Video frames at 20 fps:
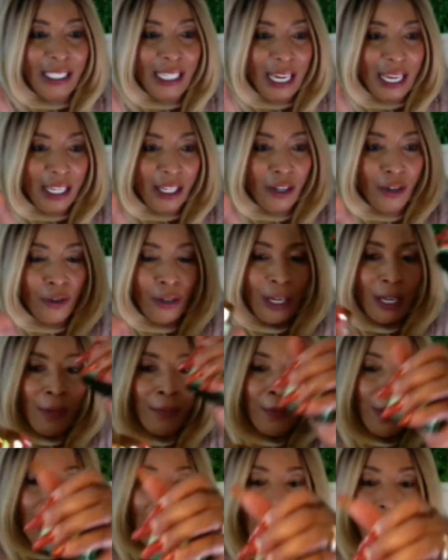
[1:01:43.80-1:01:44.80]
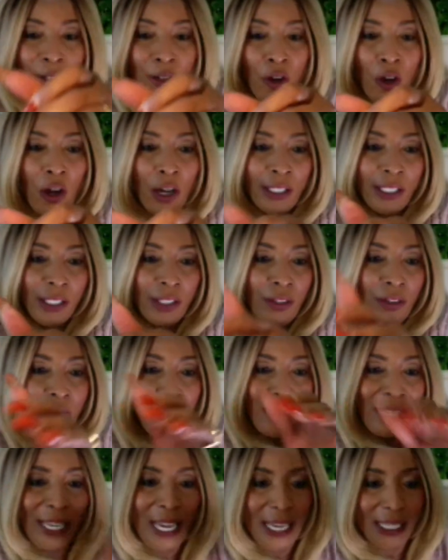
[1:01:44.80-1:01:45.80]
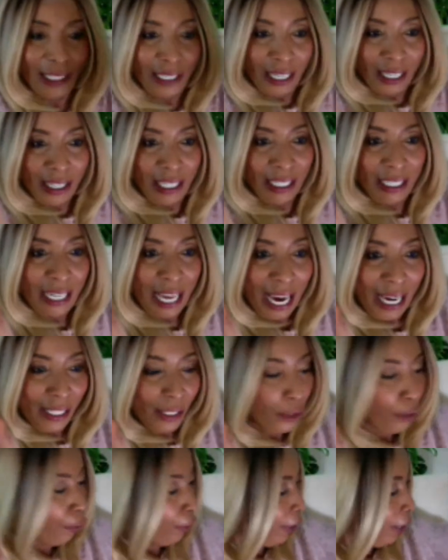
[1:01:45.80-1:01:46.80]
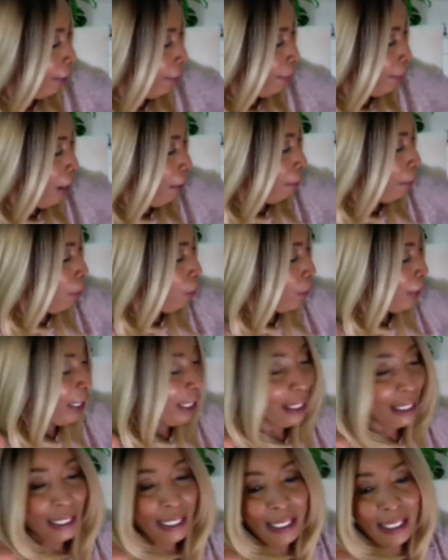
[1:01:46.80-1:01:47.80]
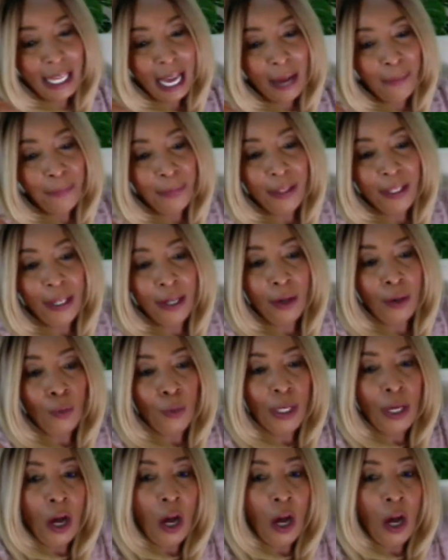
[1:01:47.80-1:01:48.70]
day cream and you also get the night cream. But we didn't stop there. We